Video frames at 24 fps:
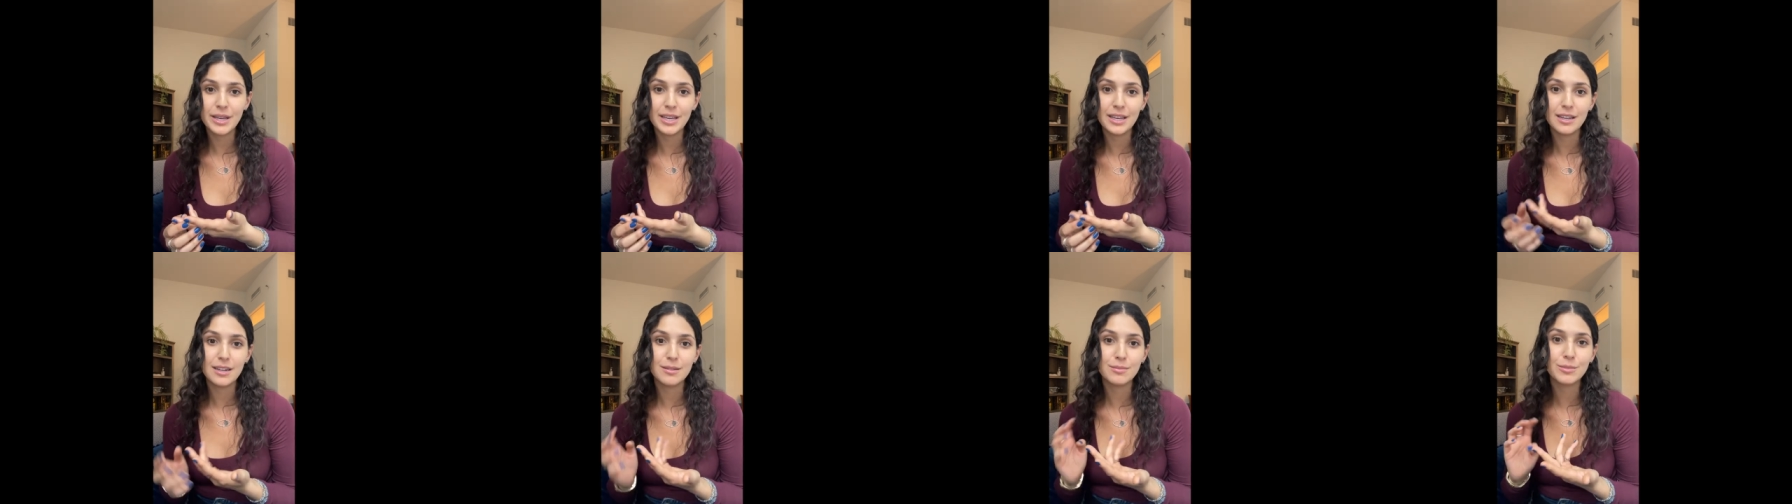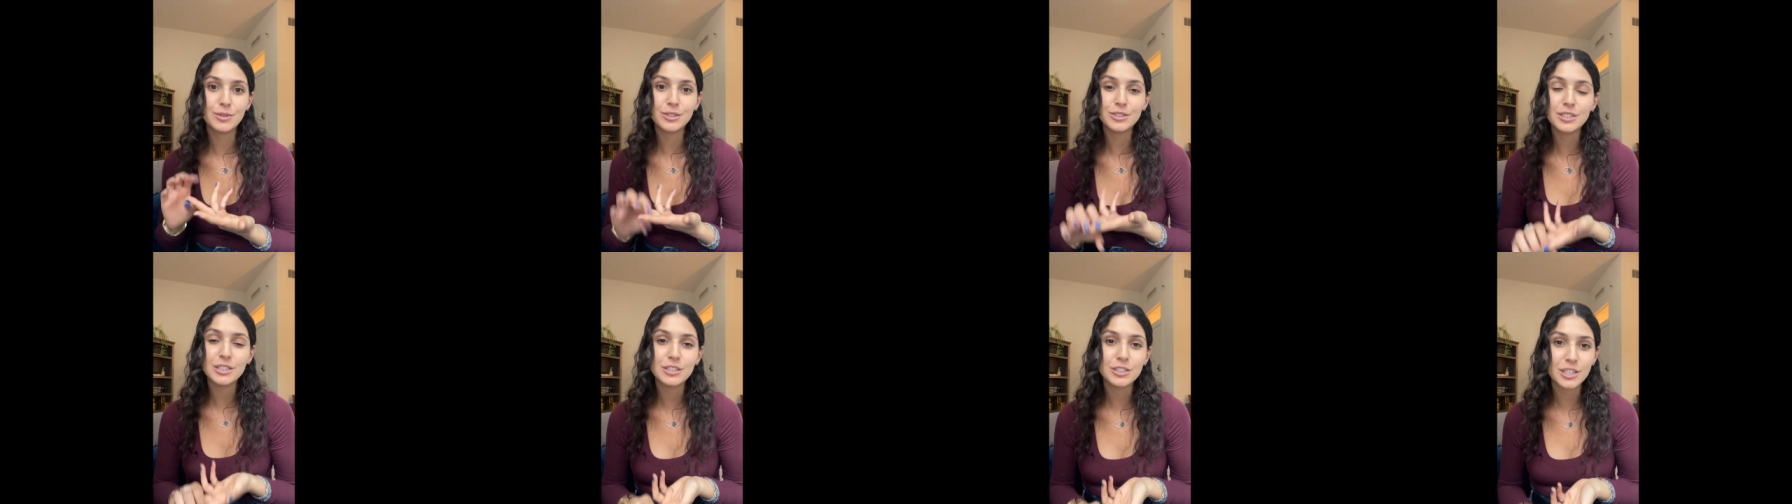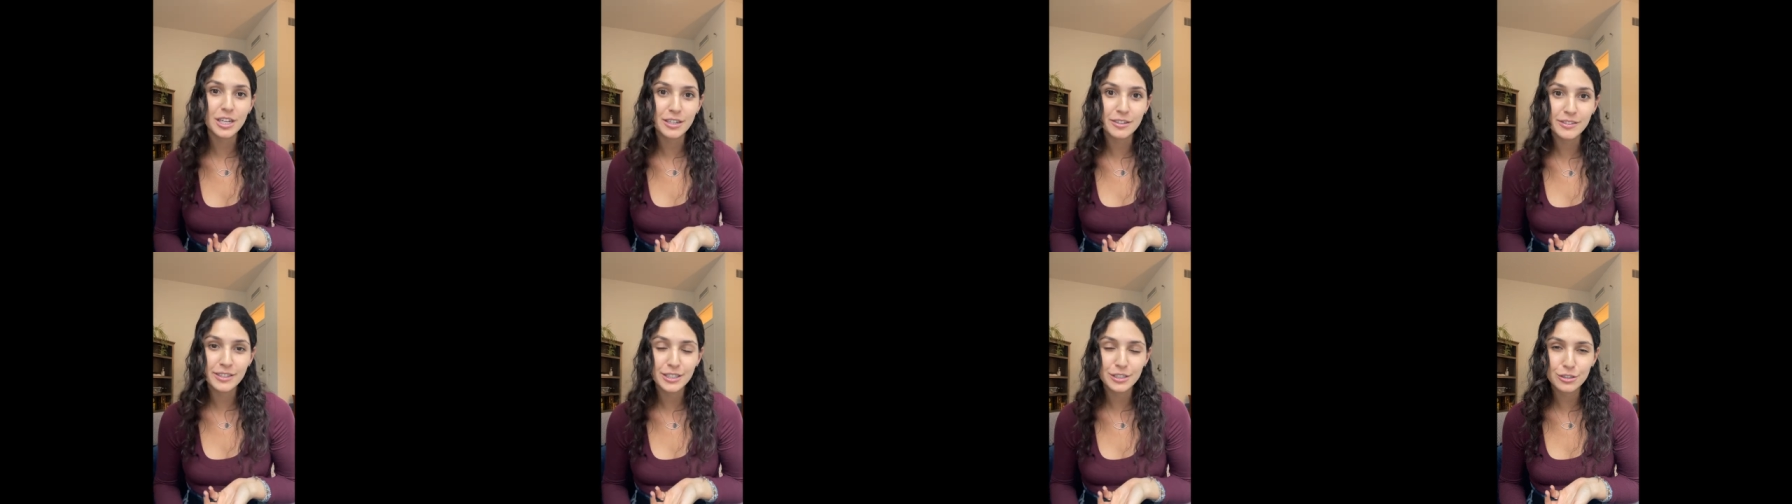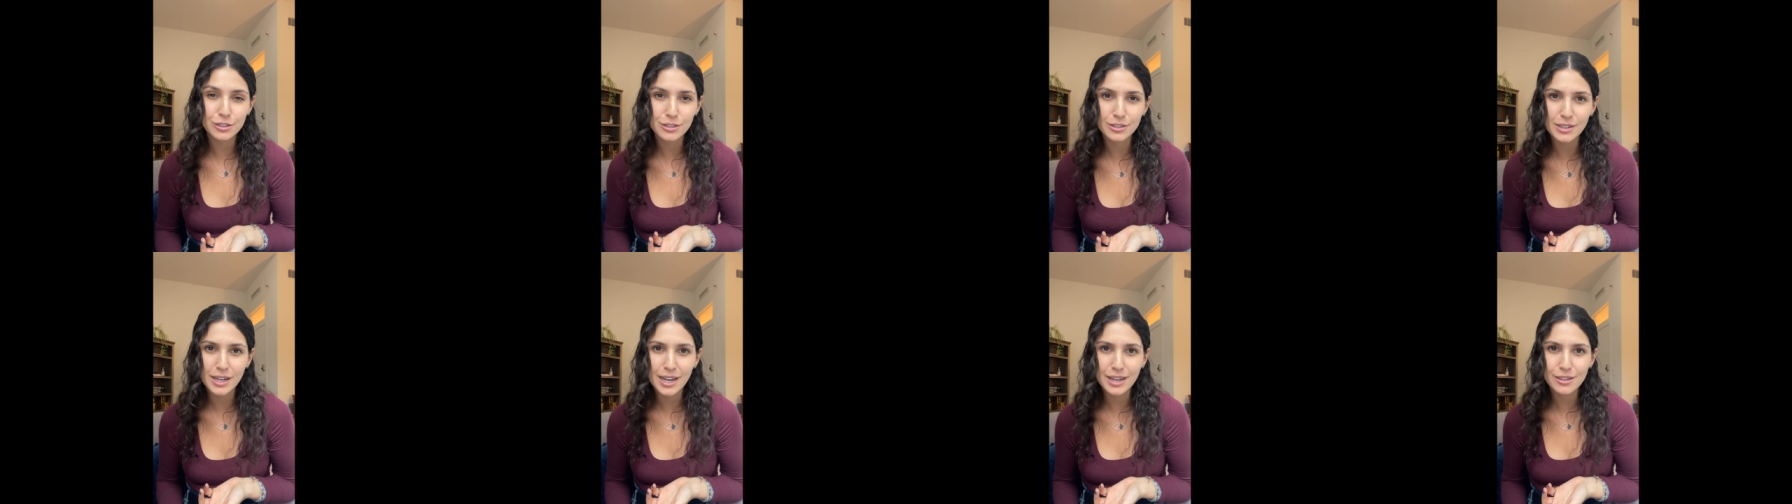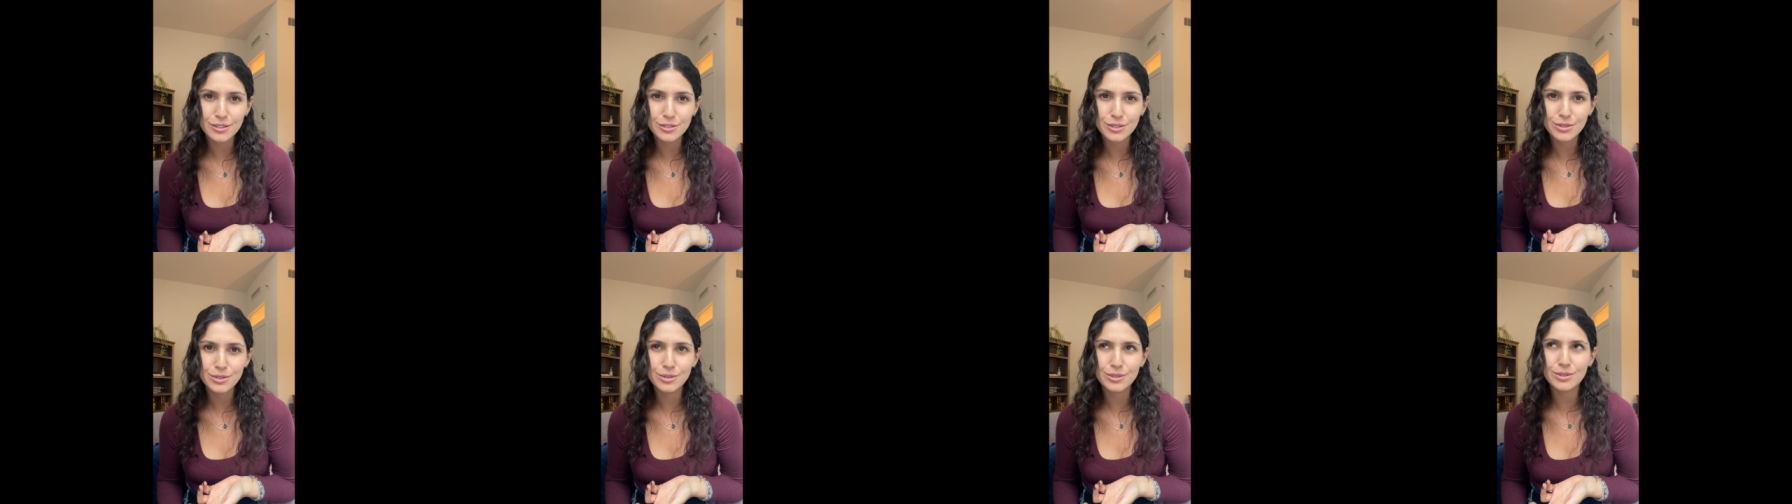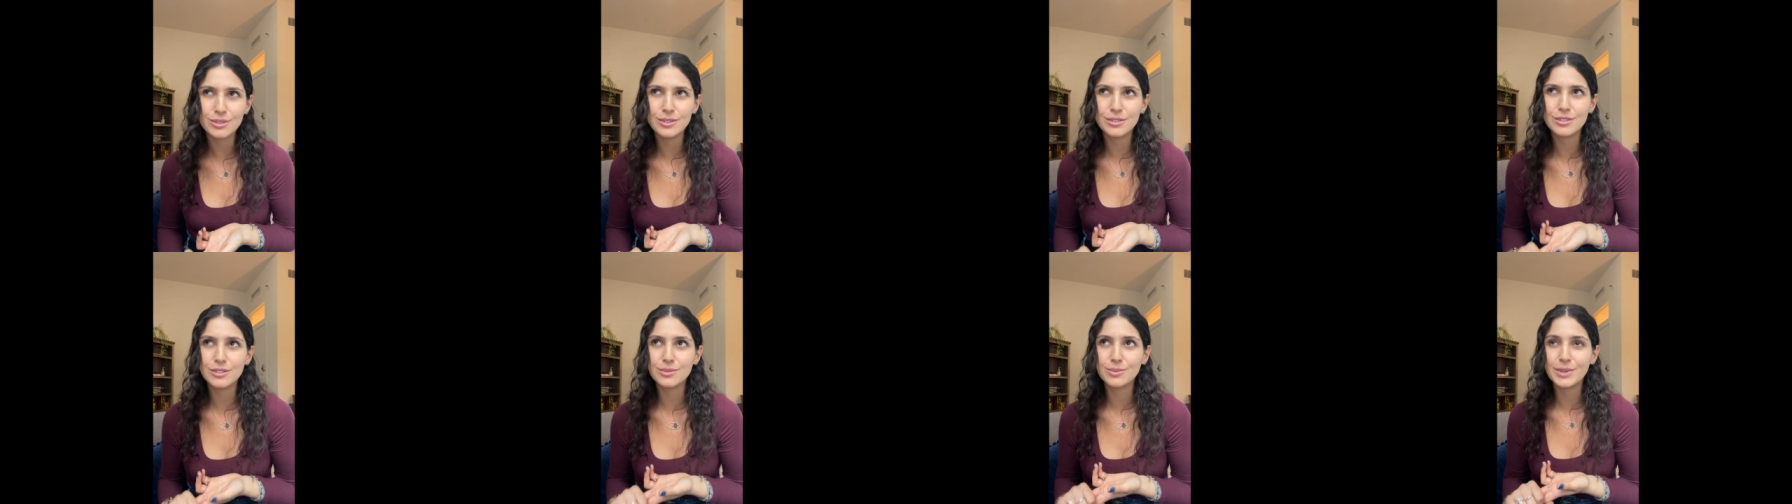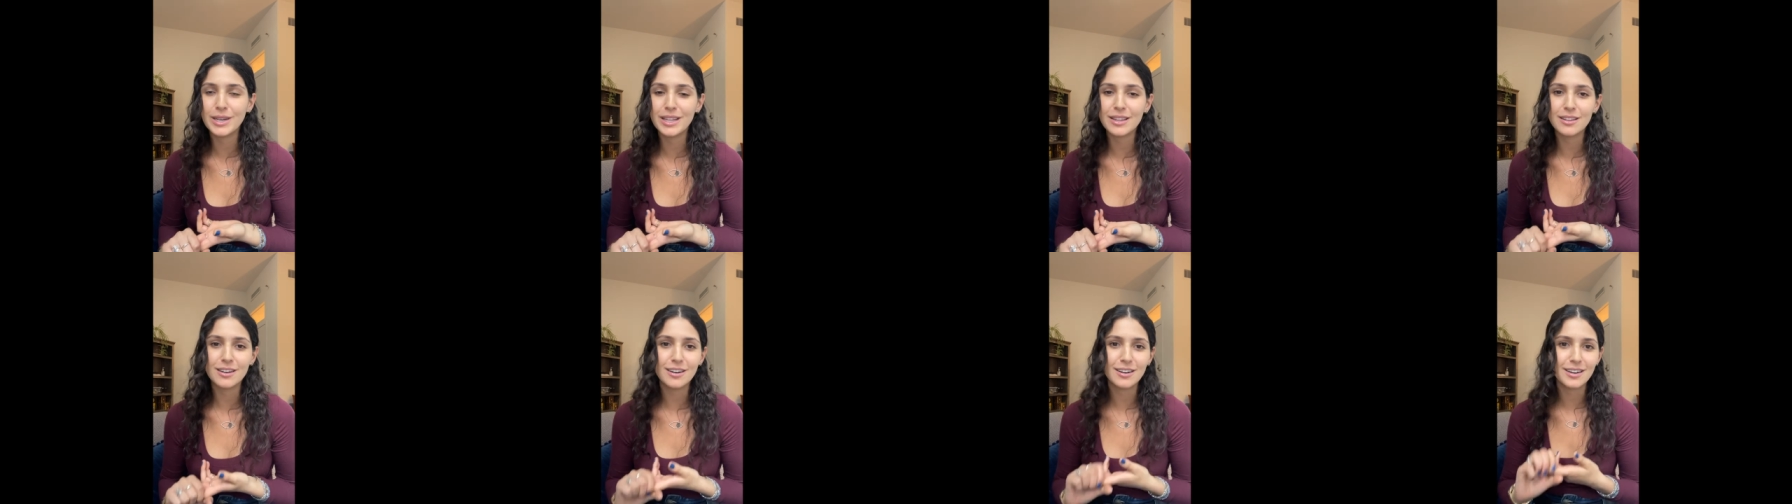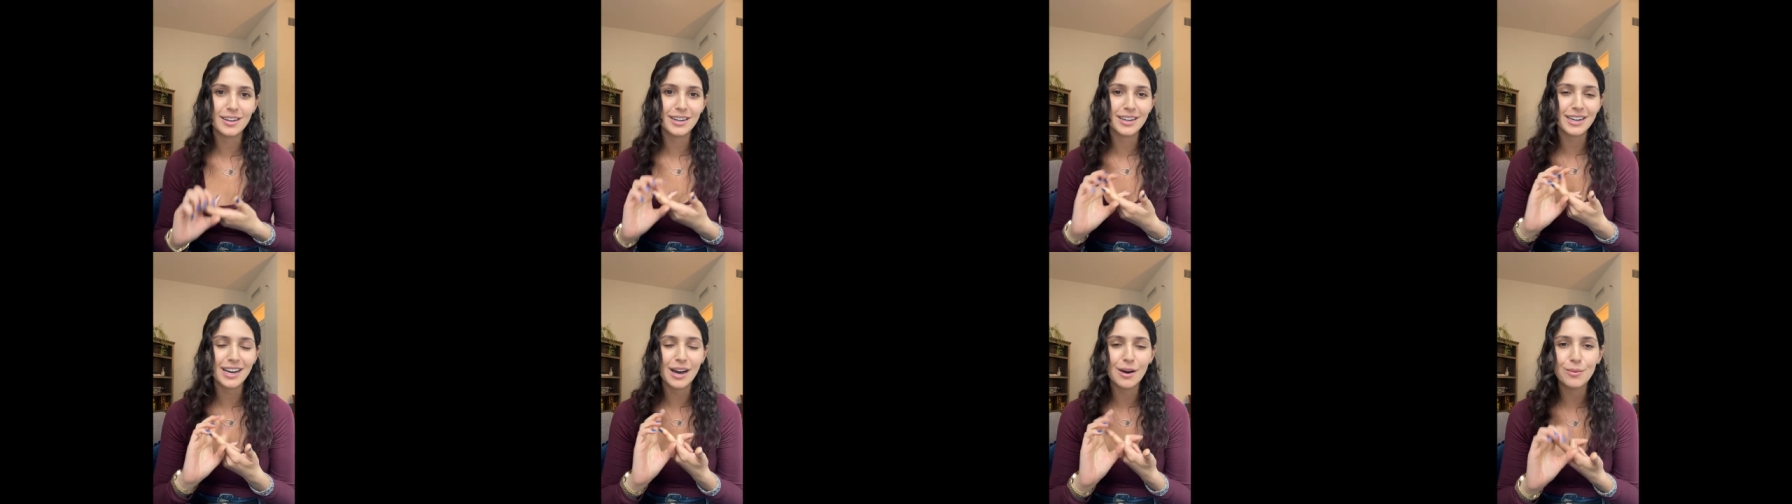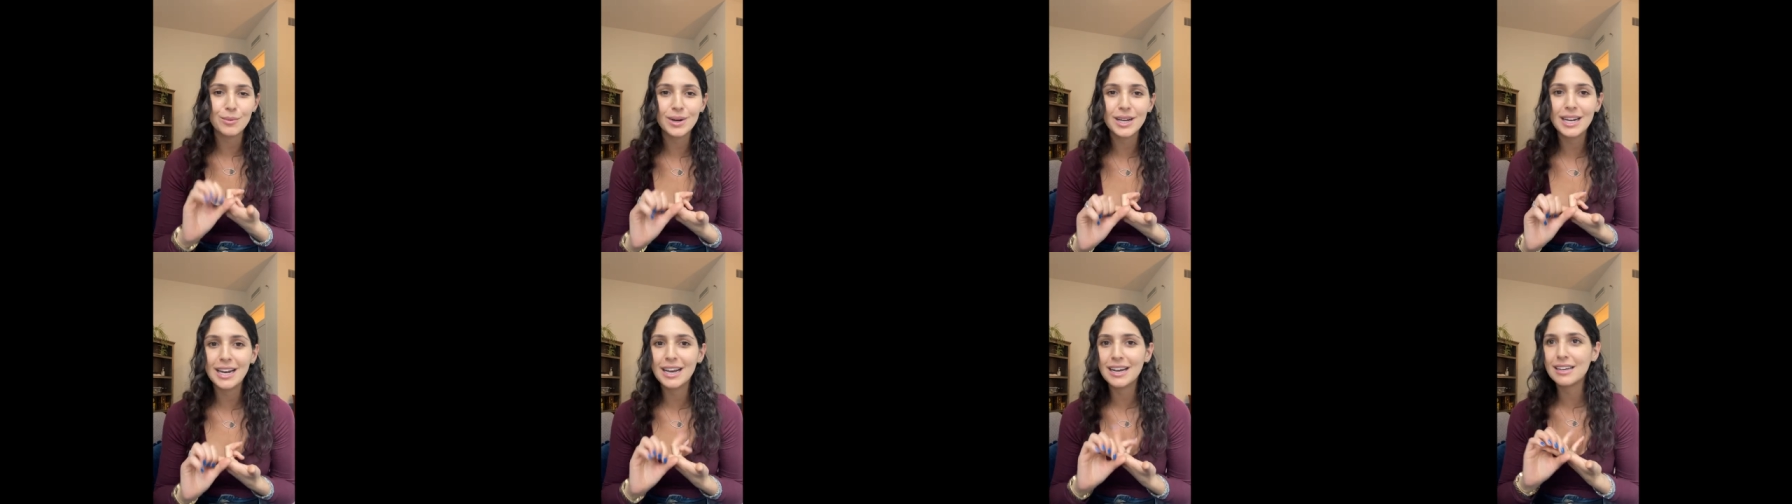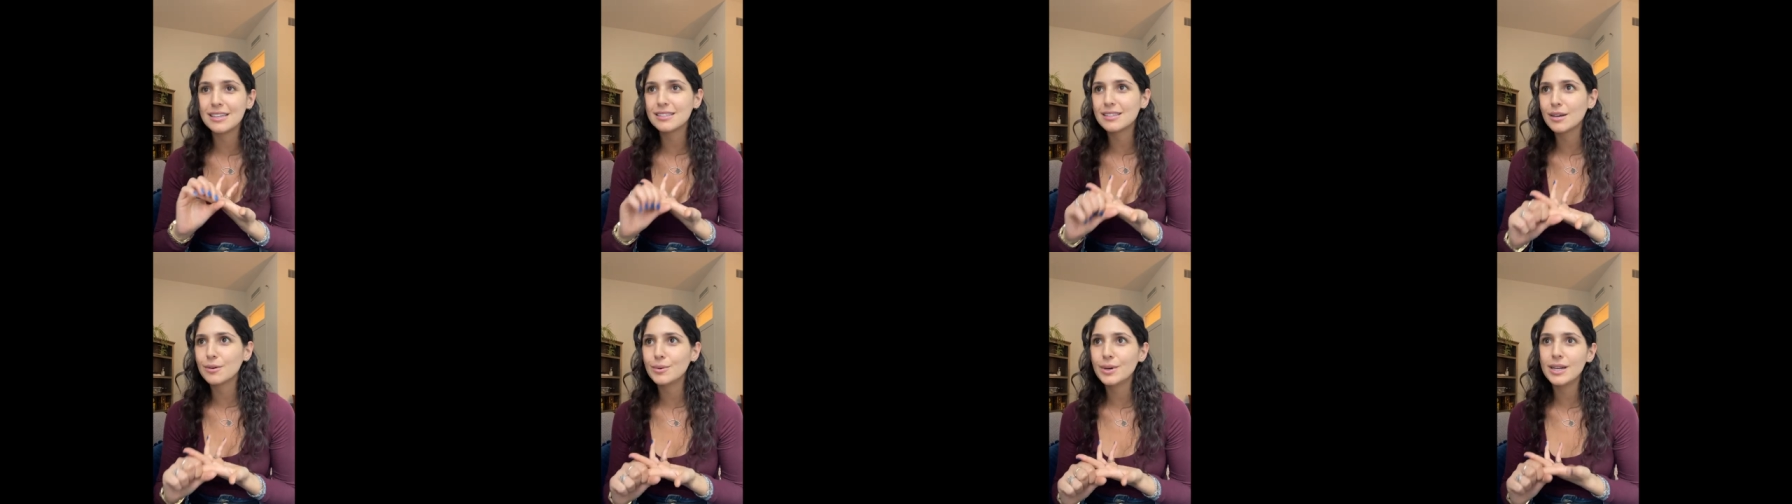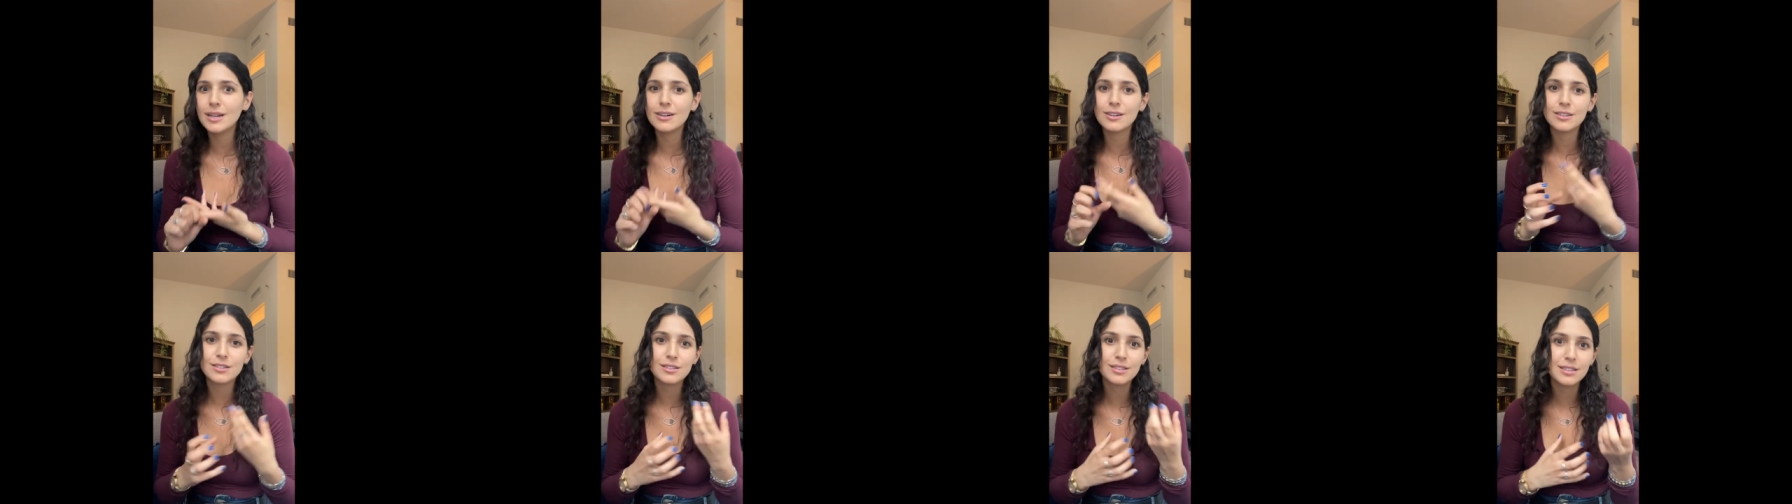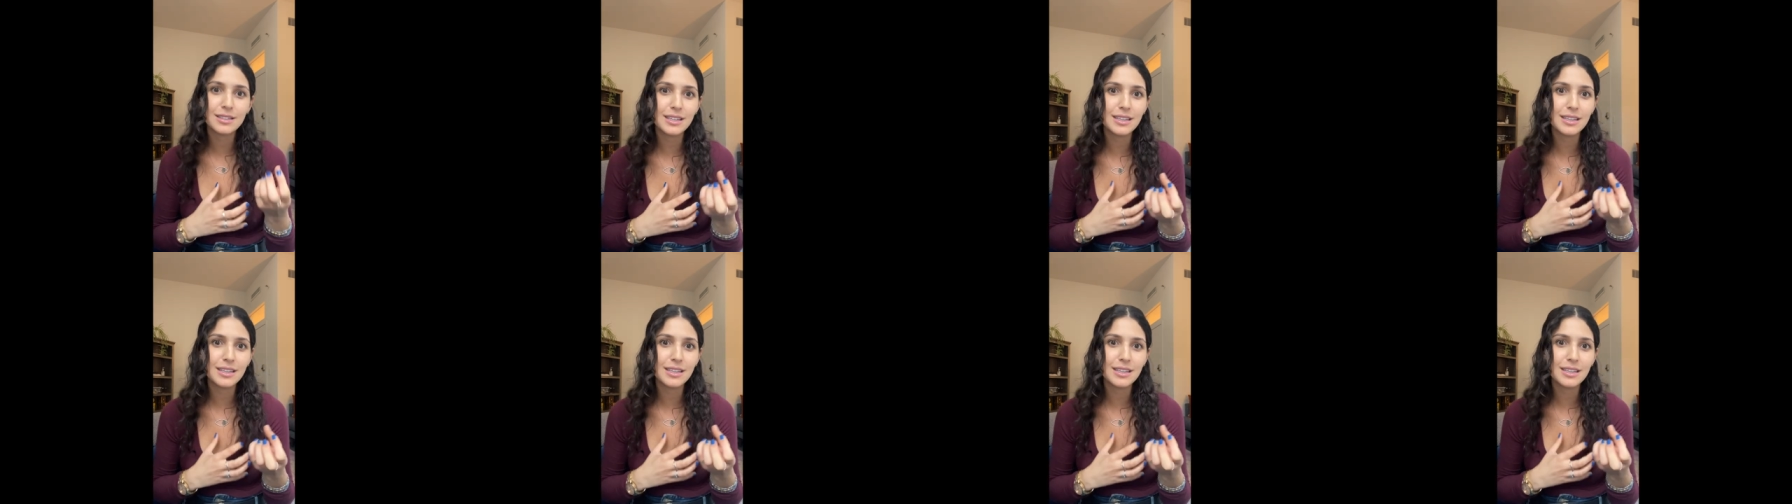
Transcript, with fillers: in multi generational households with our abuelas, abuelos,